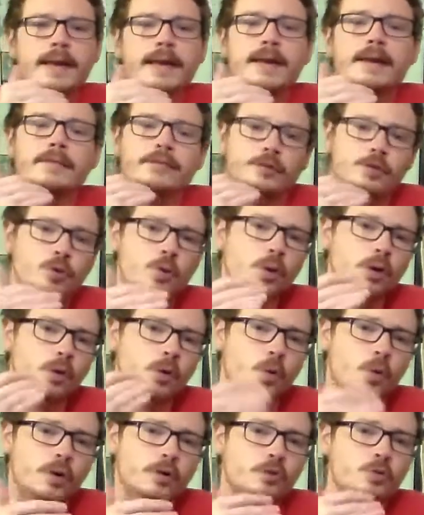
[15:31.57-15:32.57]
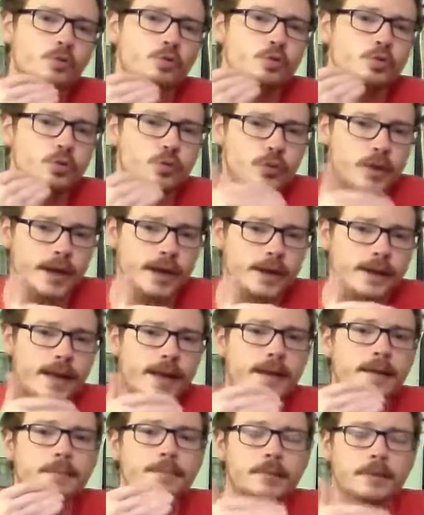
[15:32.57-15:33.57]
If you are going to trade
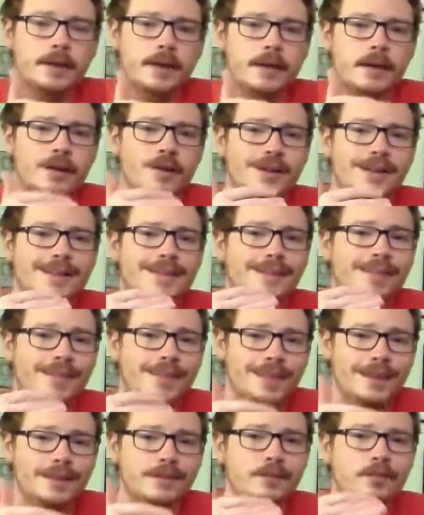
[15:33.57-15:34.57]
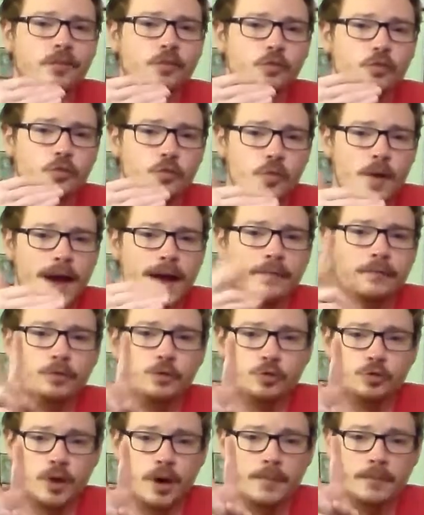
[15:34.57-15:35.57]
a player in this draft, you
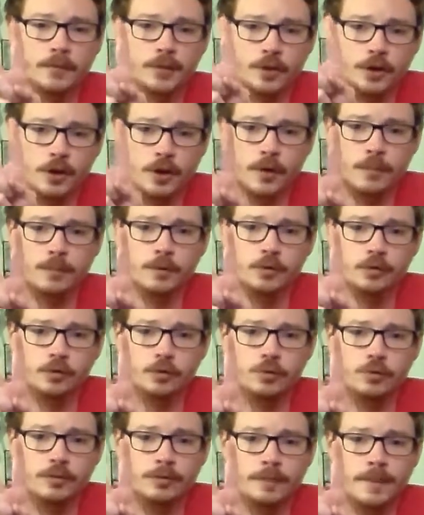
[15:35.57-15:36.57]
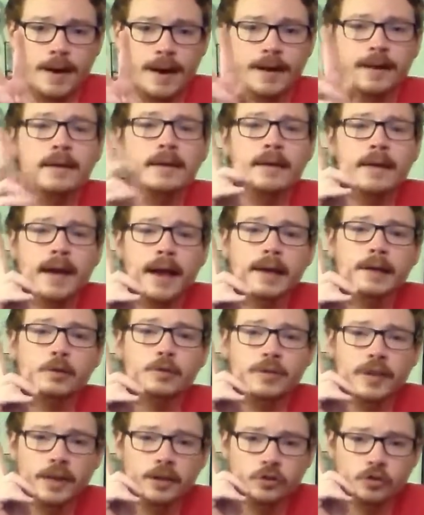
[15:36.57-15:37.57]
trade for the number 2 spot and you
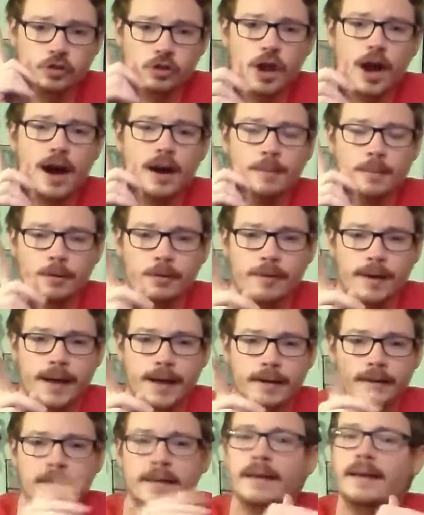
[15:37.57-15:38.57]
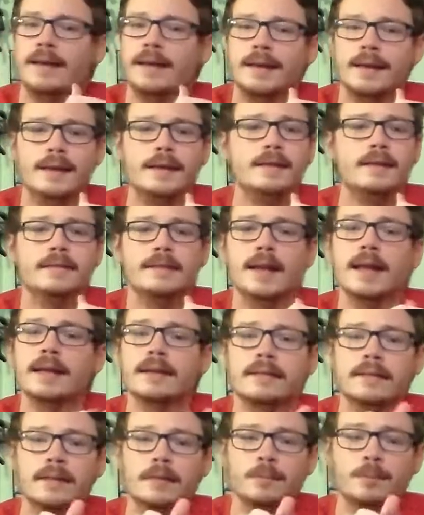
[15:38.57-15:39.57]
take Ja Morant. It is that
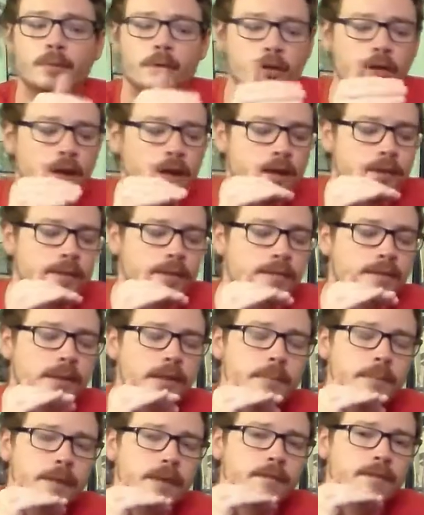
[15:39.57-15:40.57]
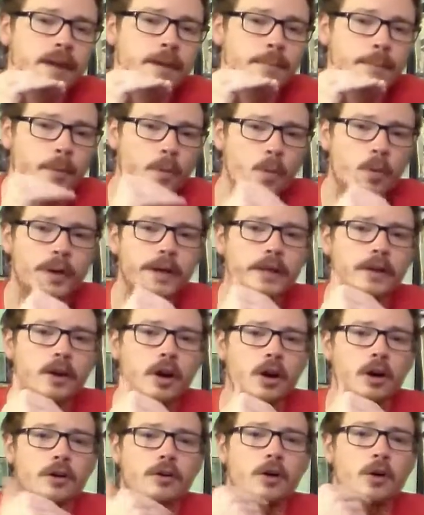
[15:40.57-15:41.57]
simple. This team is a point
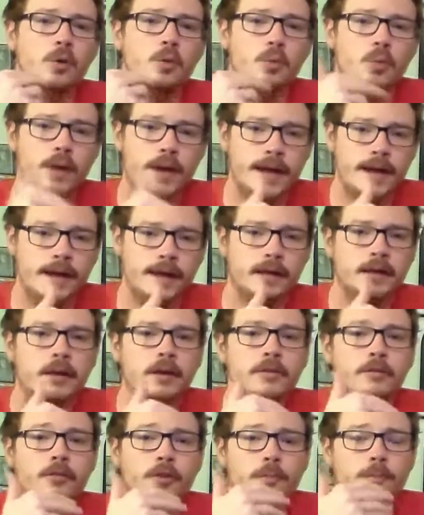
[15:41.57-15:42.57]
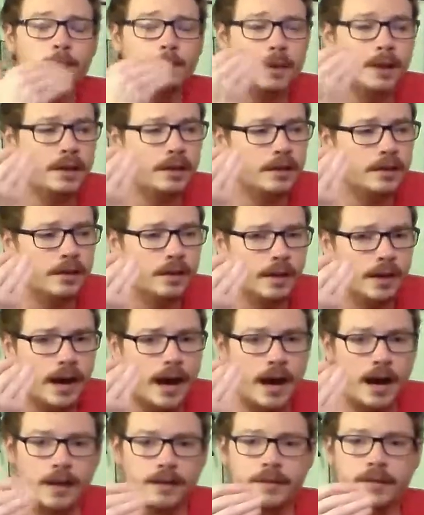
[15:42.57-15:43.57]
guard away from being
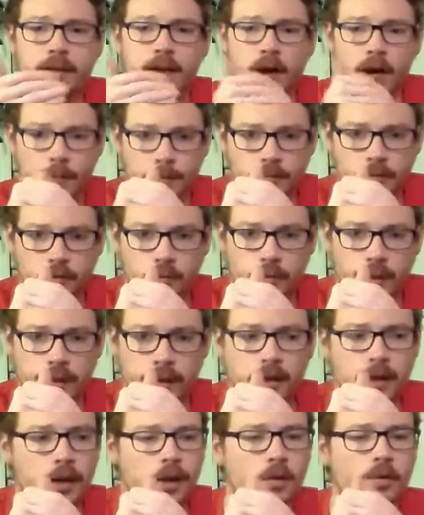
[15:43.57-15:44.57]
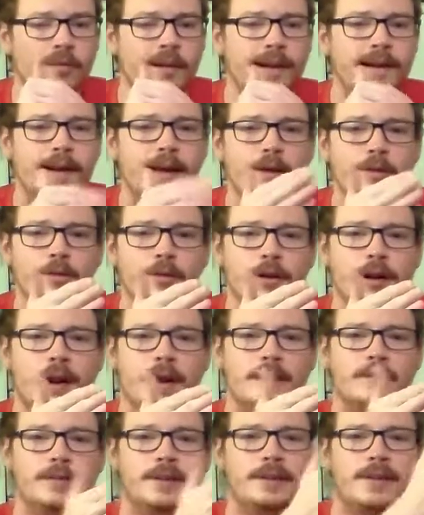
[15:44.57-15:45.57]
on the upswing. Right now, they're
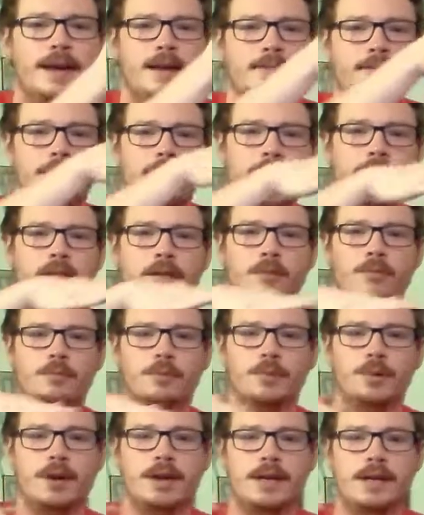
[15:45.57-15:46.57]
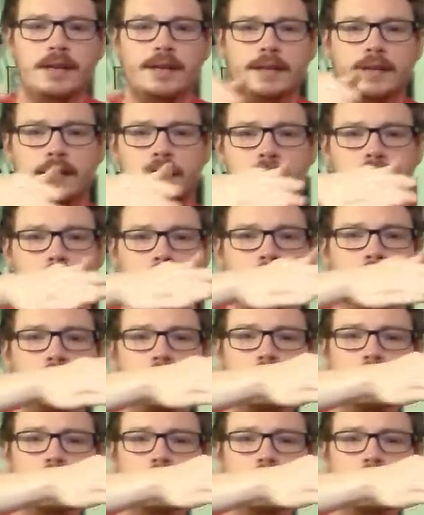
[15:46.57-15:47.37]
kind of at that valley right here.